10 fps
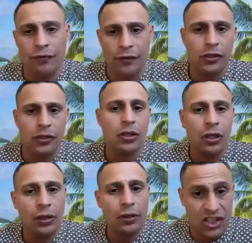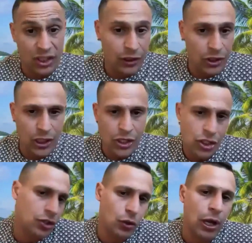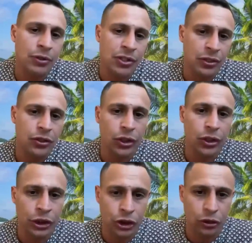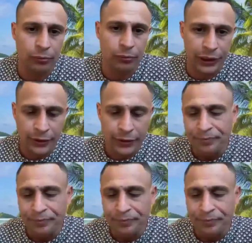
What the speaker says: different TV stations. So I was in traditional media,